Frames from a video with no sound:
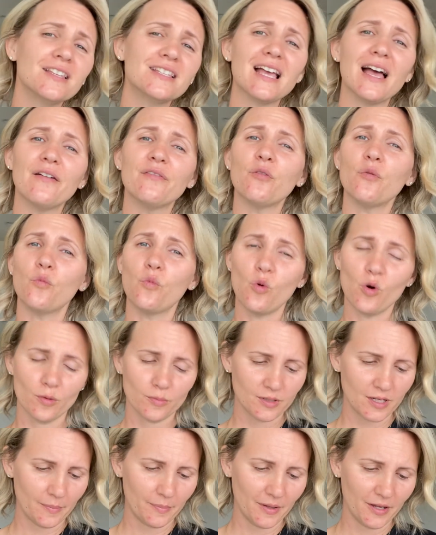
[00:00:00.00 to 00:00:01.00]
have warmed
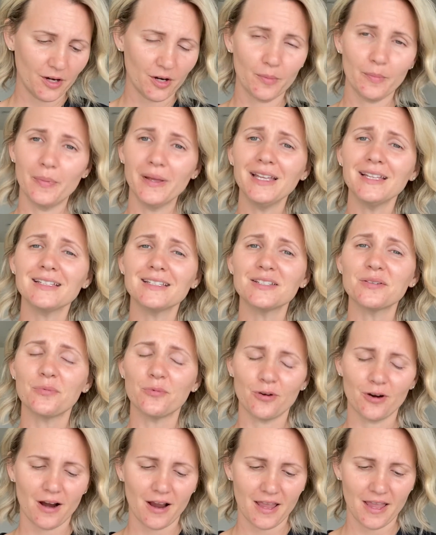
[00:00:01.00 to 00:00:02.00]
up here a bit
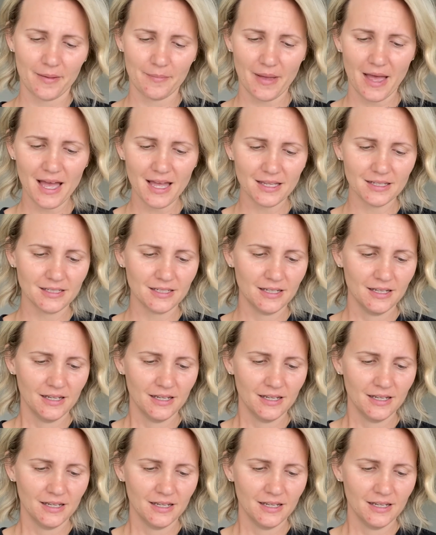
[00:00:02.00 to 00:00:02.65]
where I am at.